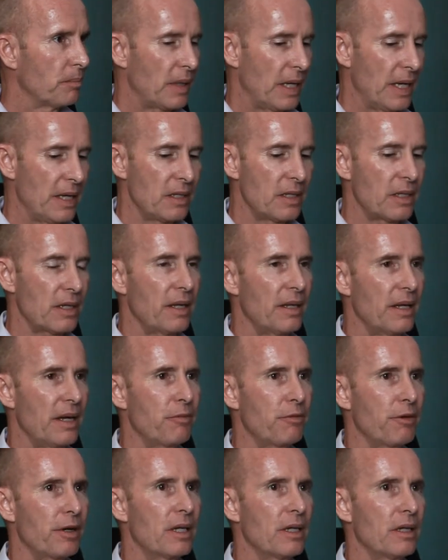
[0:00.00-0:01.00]
In South
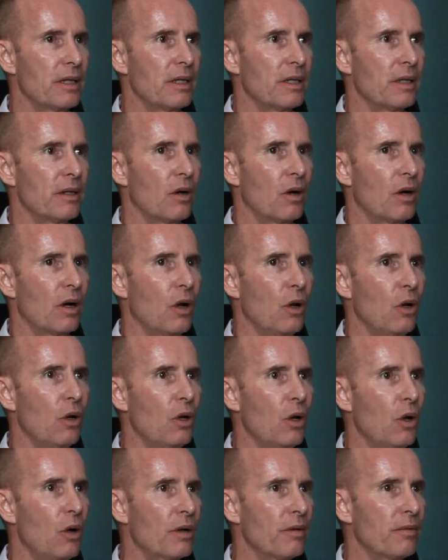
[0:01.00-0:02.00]
Africa, a
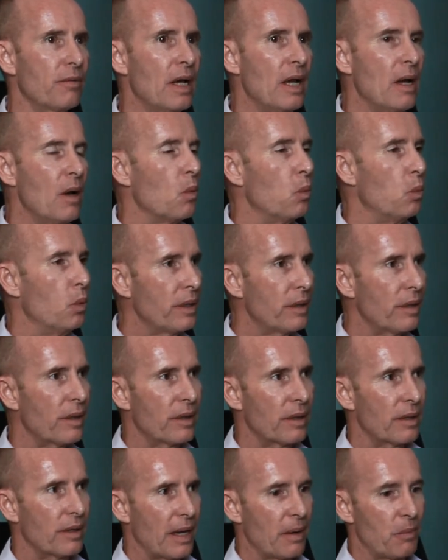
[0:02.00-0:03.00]
lot of,
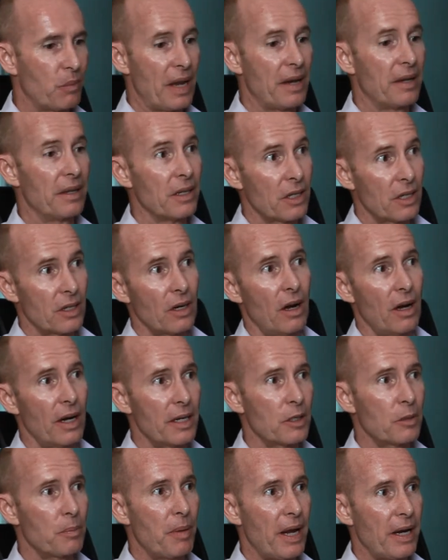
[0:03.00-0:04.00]
and this
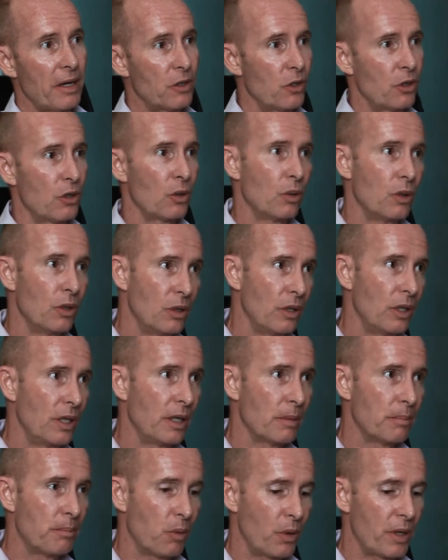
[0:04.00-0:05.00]
ties back to your
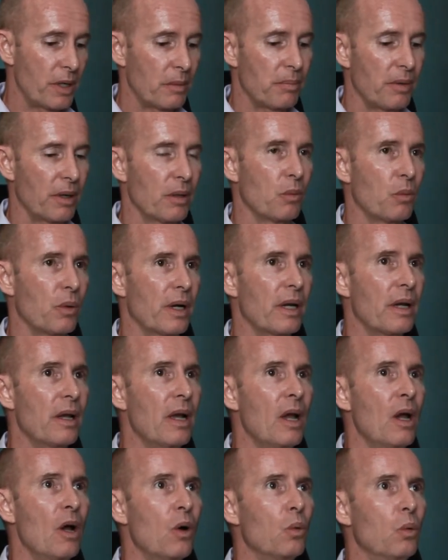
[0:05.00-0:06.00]
earlier point, by the way,
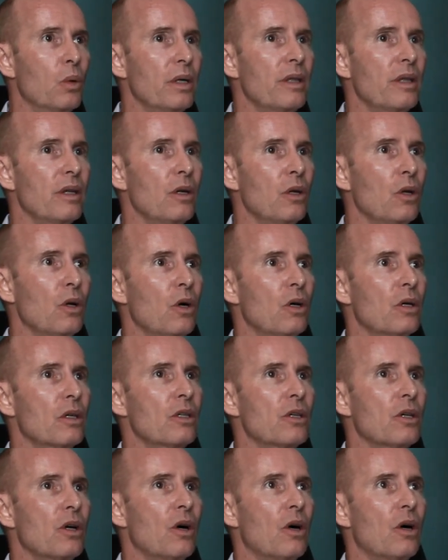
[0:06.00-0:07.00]
with a
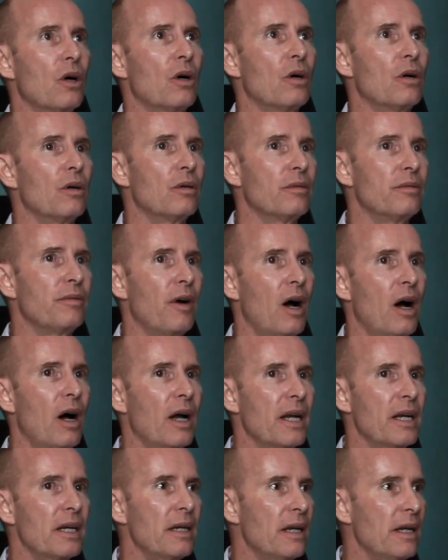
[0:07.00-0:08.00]
lot of
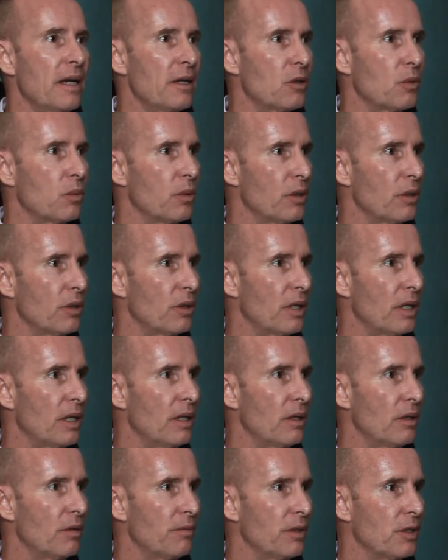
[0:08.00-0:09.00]
high net worth
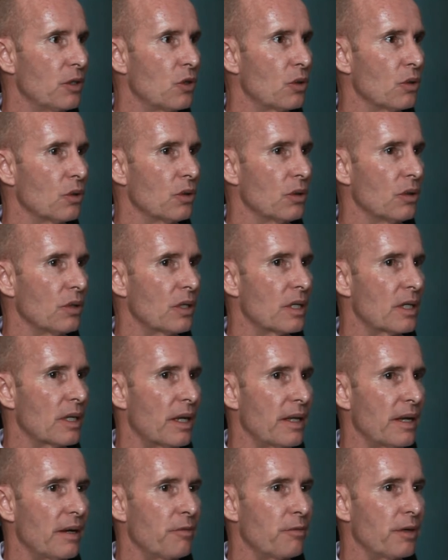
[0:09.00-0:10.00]
individuals, South
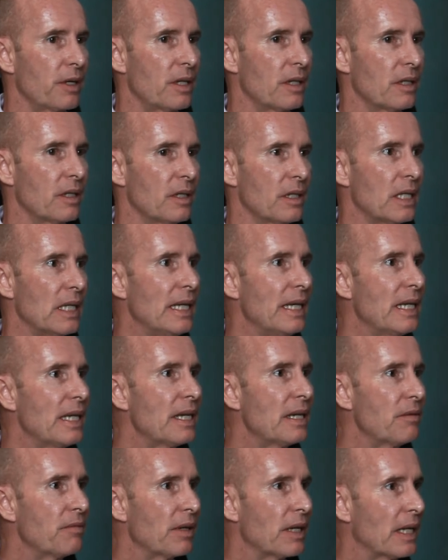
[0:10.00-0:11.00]
Africans
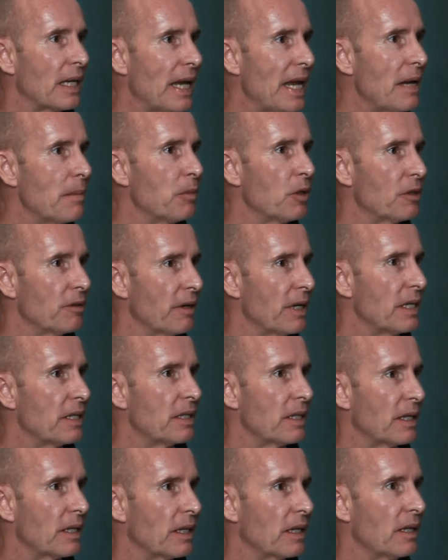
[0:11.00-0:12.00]
leaving,
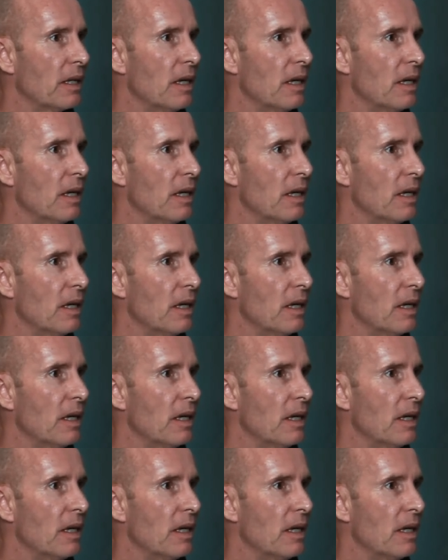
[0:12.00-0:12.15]
immigrating,